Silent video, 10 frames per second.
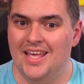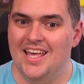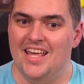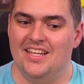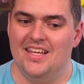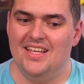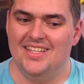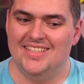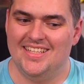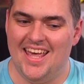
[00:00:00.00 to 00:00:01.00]
It
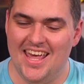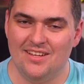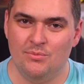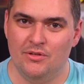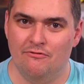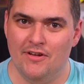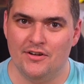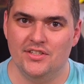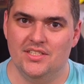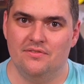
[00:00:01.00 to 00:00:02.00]
can be
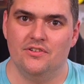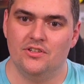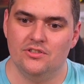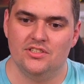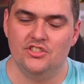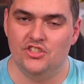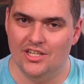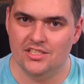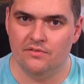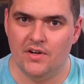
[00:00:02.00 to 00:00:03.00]
very difficult to
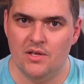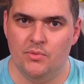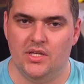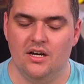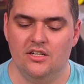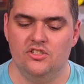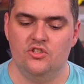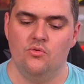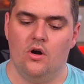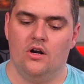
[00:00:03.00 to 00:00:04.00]
justify because
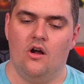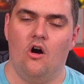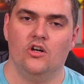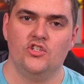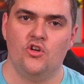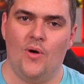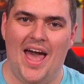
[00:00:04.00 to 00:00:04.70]
you are also